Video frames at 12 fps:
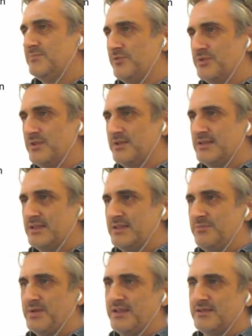input that
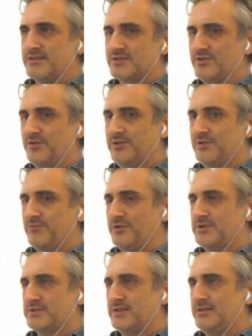depends on the
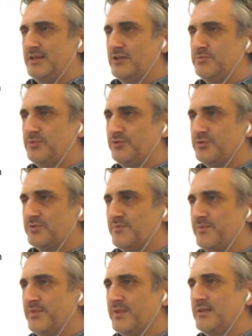voltage at the output,
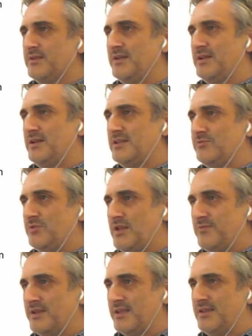and we
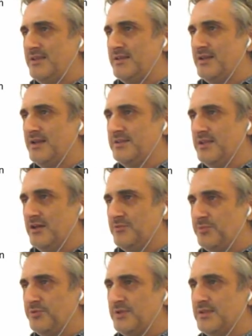have a gain at the
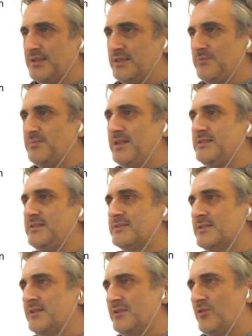output that depends
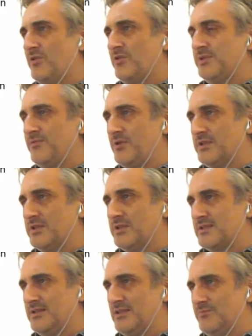on the voltage
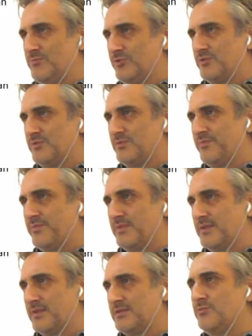at the input.
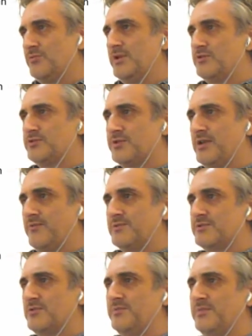We also
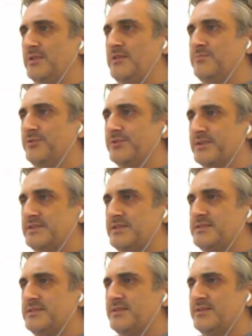have some input
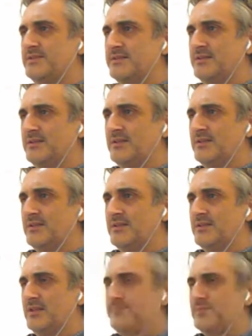resistance
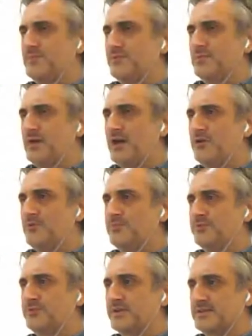and some
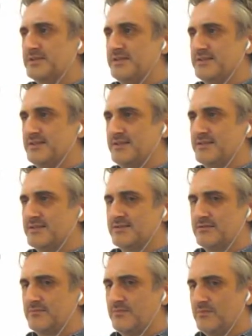output
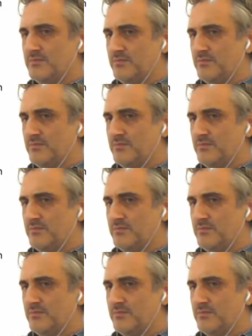resistance.